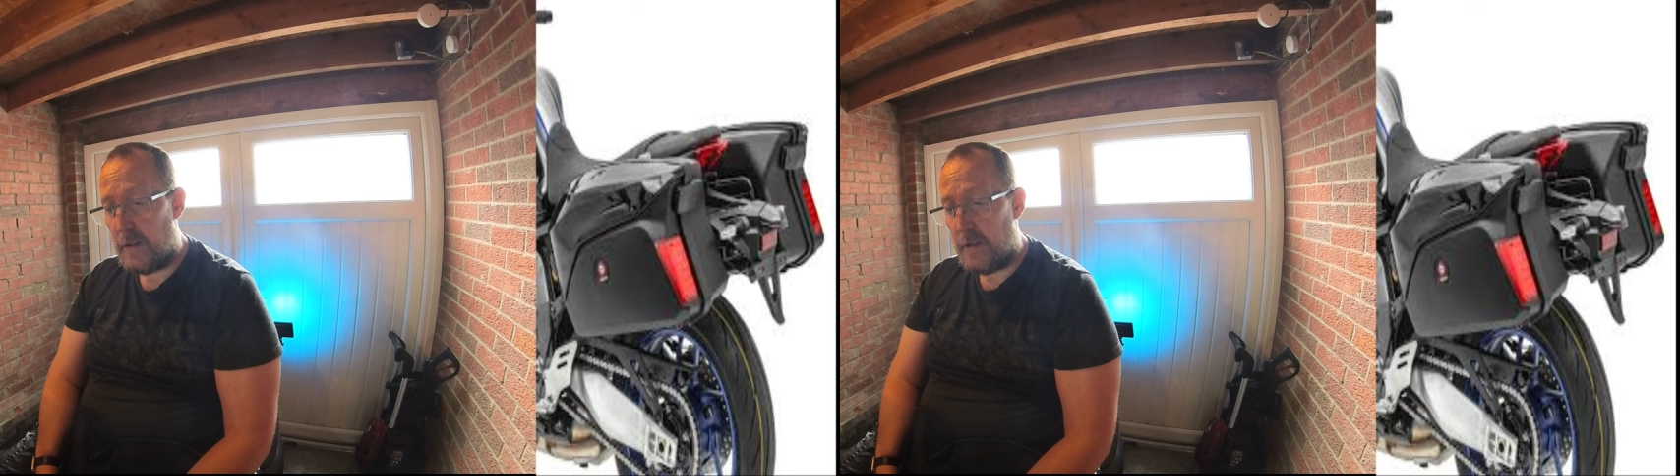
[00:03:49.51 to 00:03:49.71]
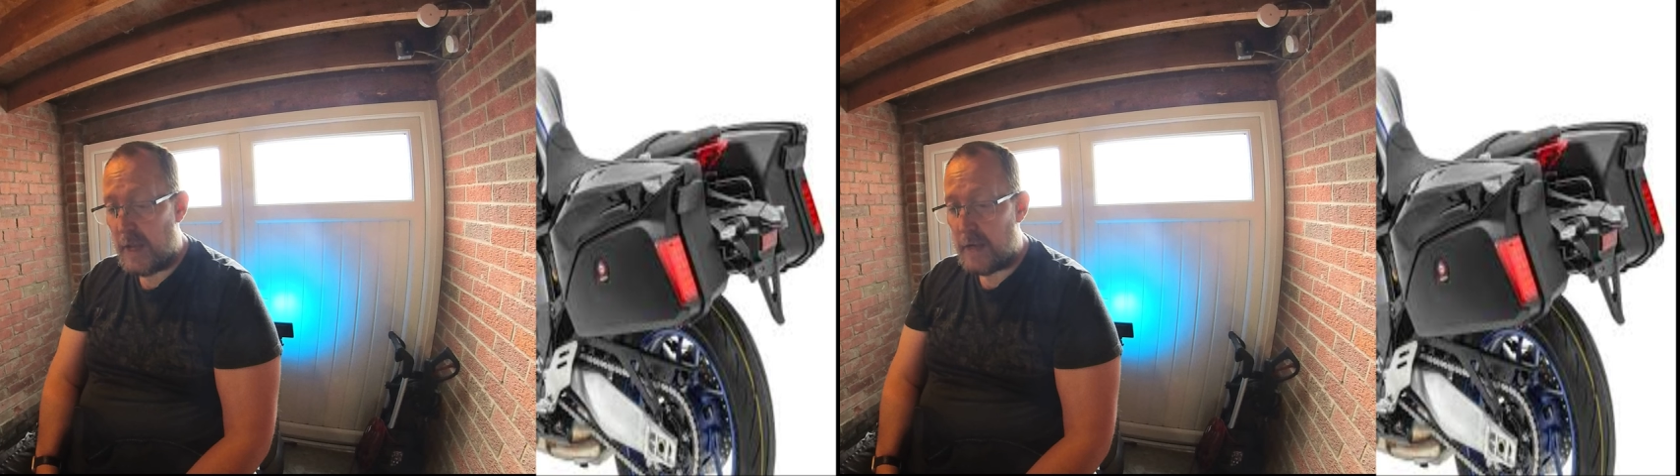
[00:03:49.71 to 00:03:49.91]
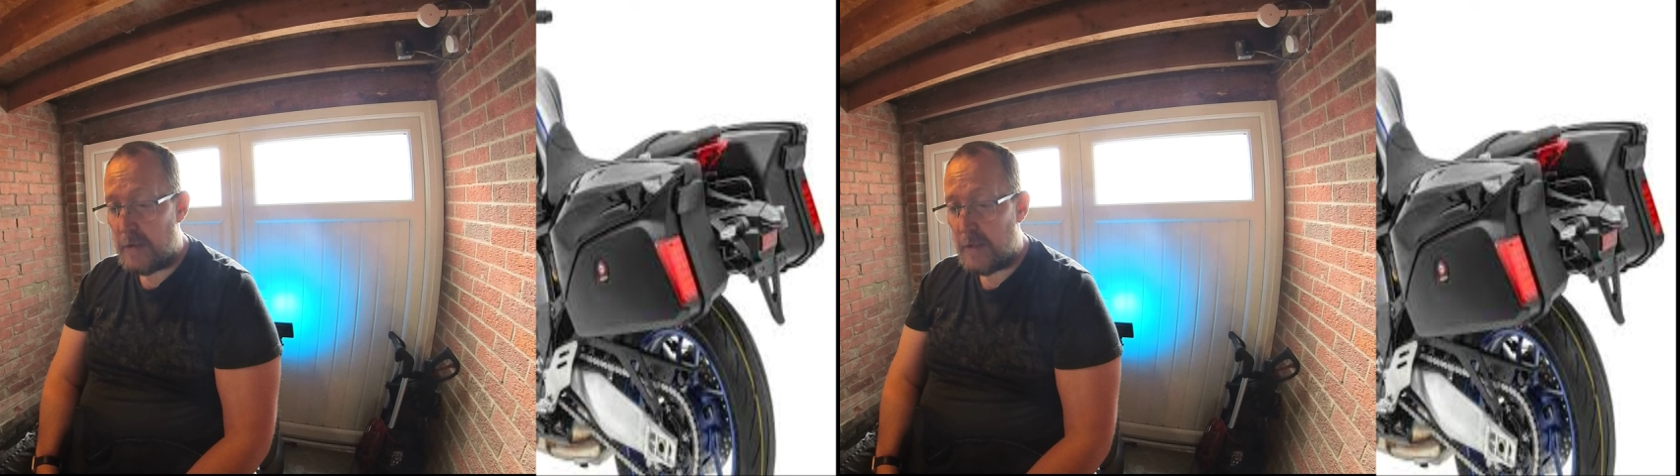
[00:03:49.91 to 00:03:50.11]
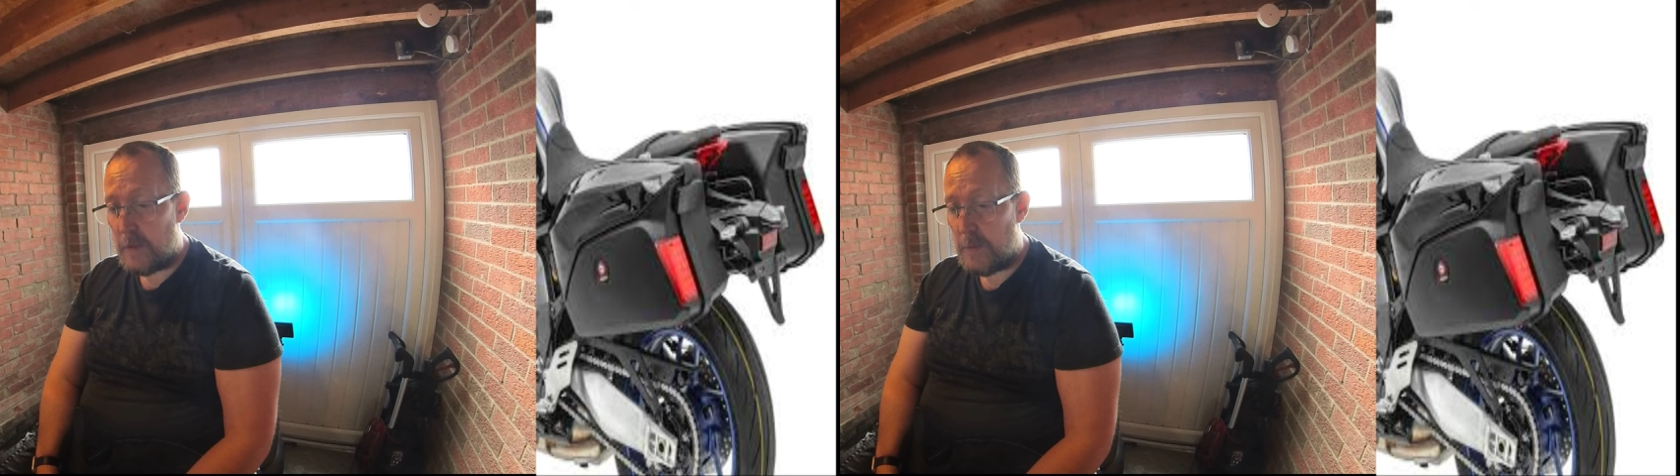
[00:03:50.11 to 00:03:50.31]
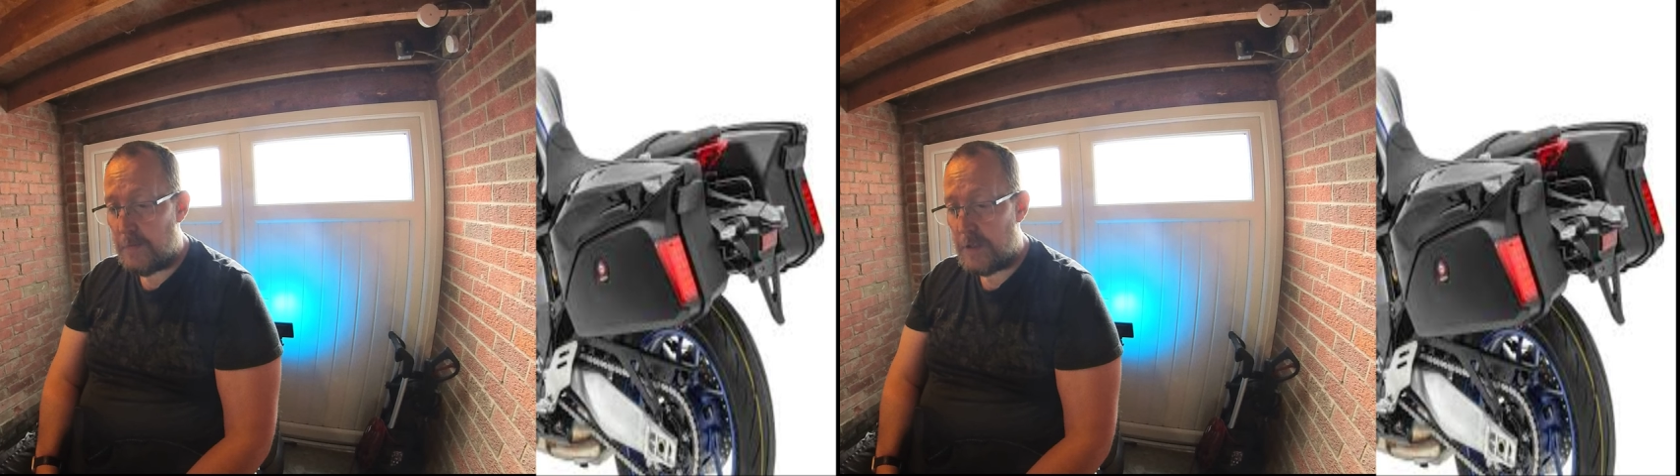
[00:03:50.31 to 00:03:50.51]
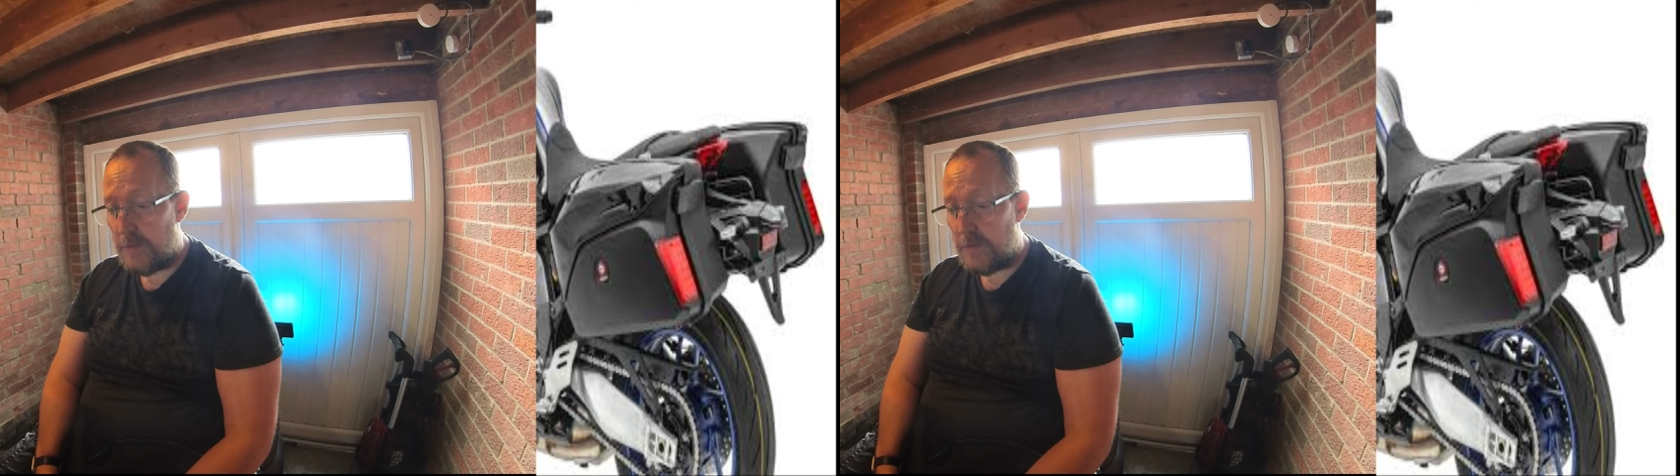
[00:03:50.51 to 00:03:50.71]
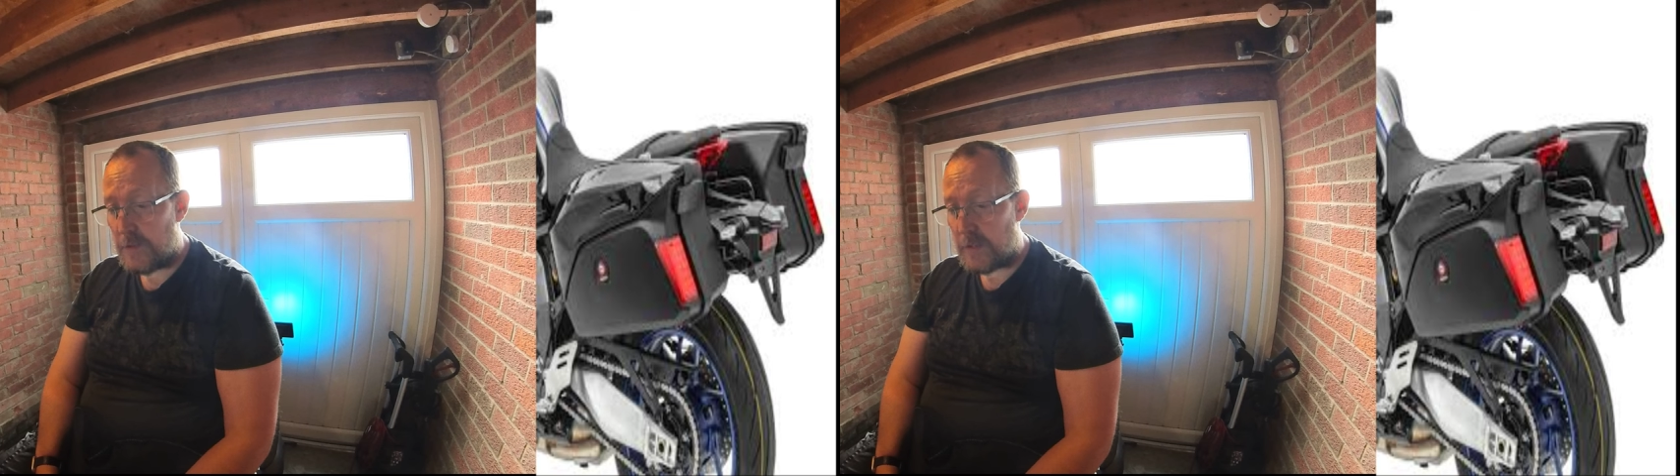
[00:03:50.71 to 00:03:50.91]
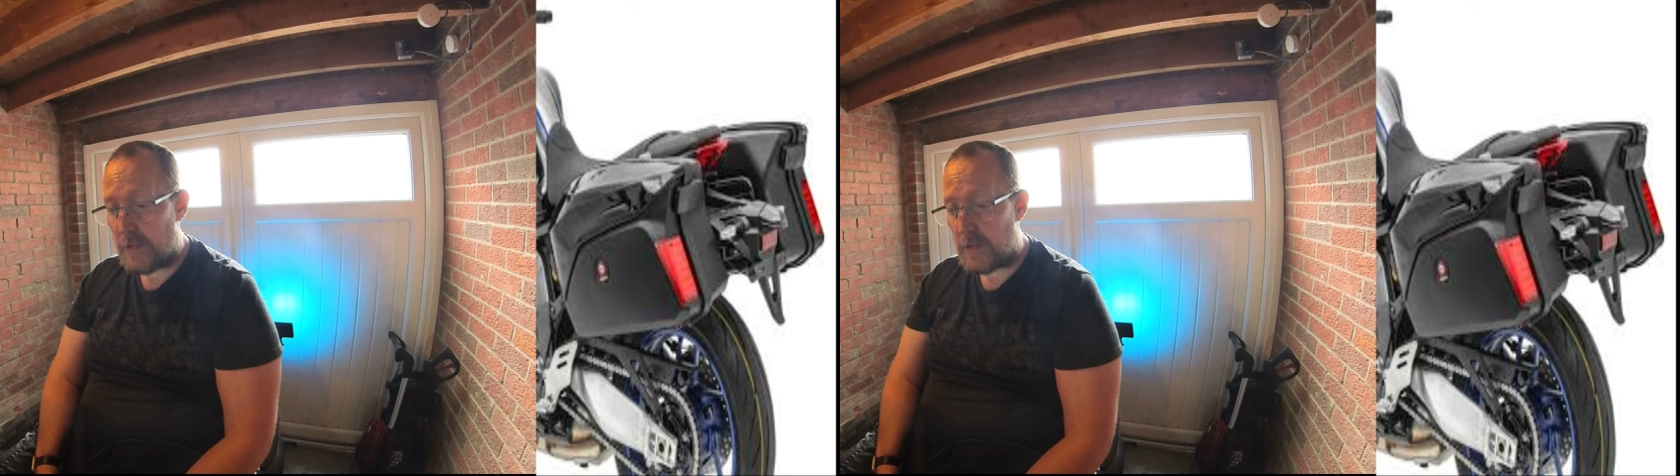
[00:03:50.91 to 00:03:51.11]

But again, they come in different